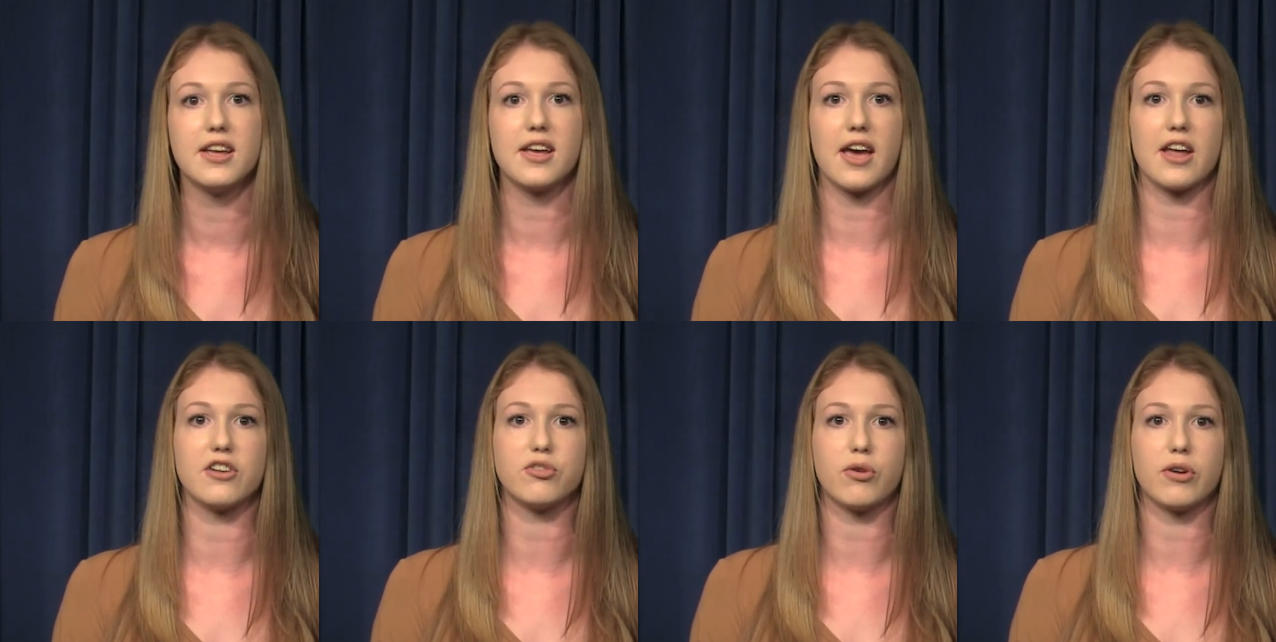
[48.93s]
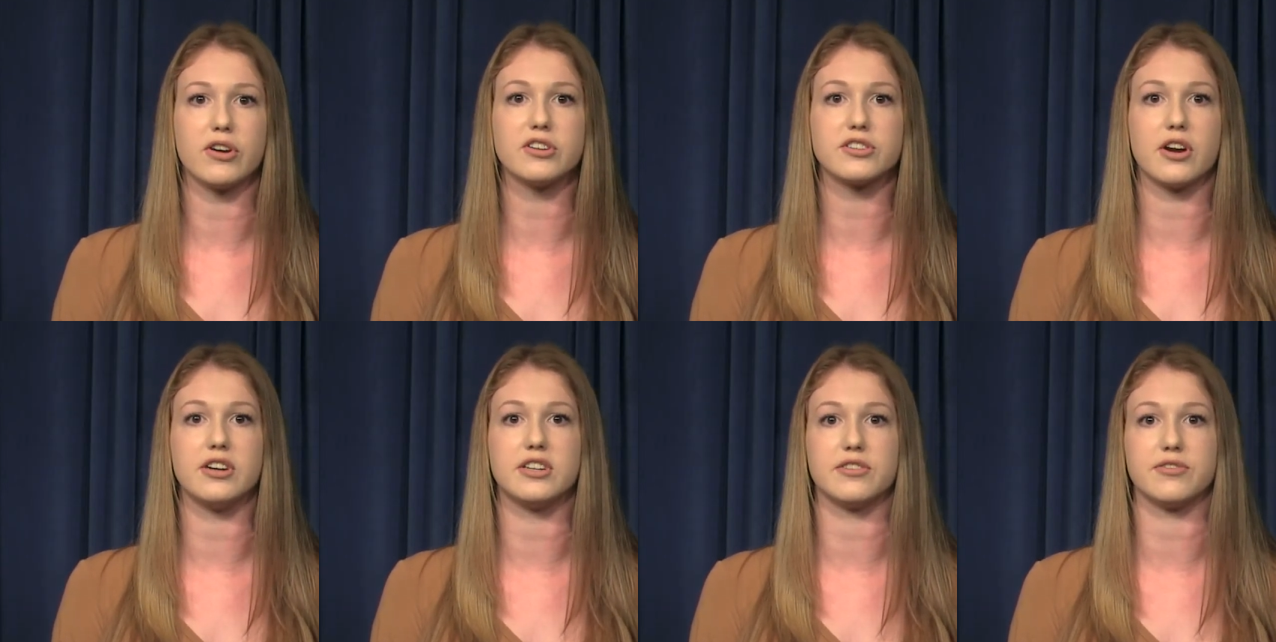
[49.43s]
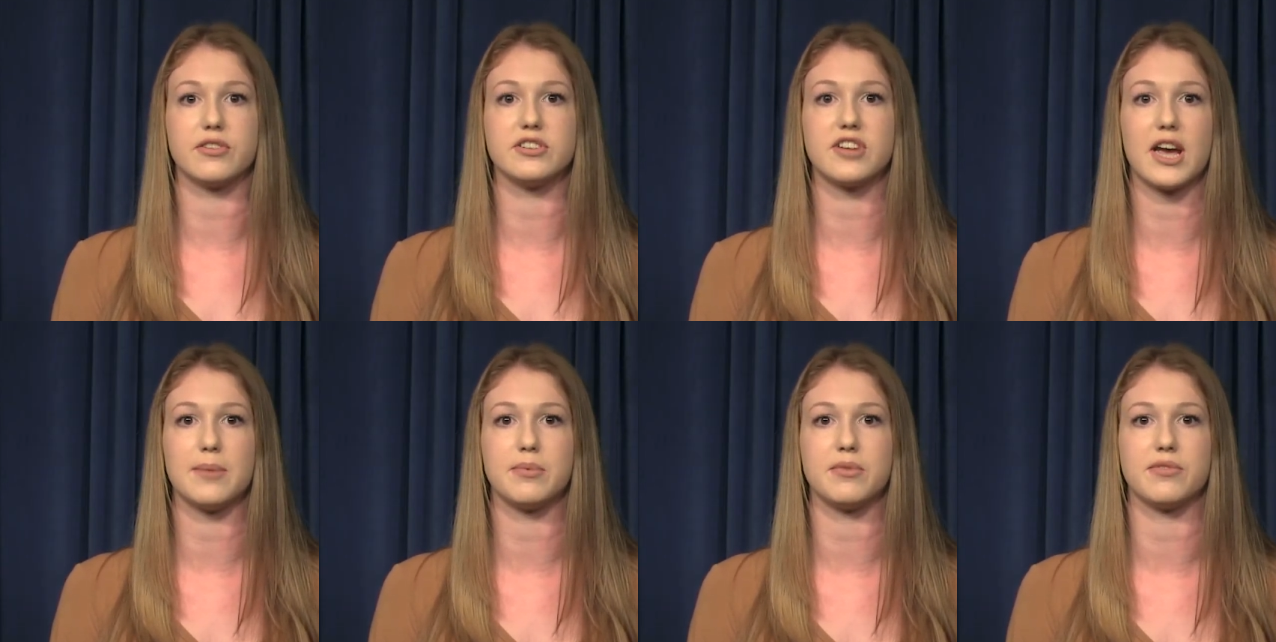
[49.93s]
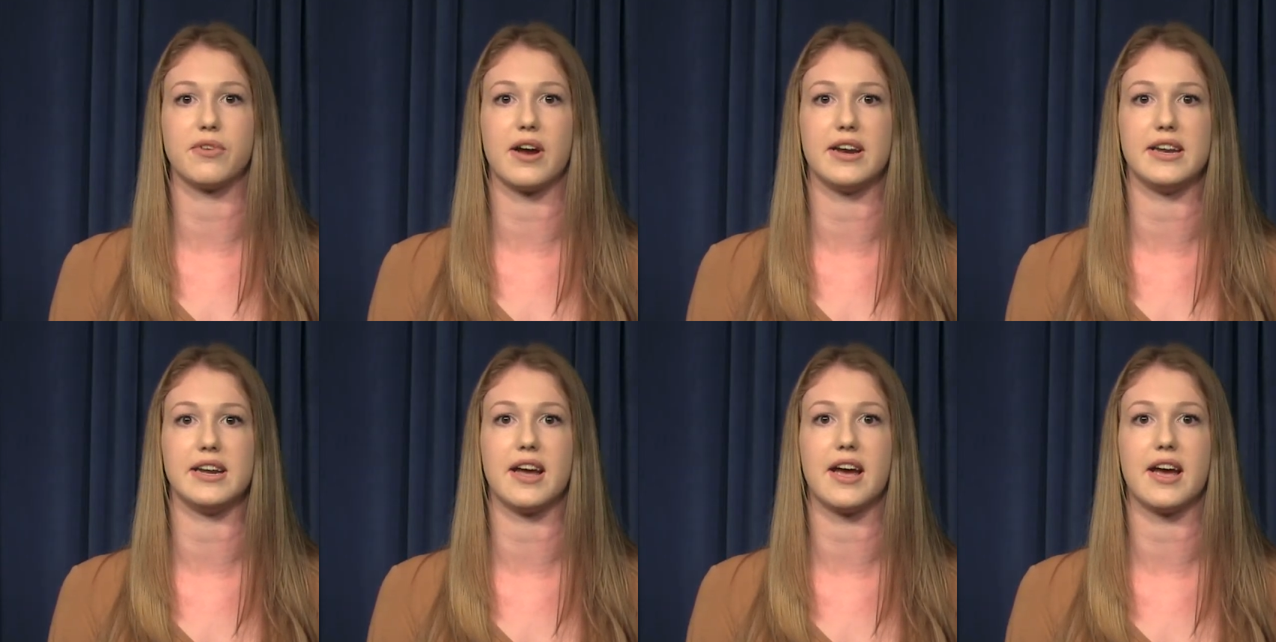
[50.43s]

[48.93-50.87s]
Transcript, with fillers: Editorials are a different type of writing.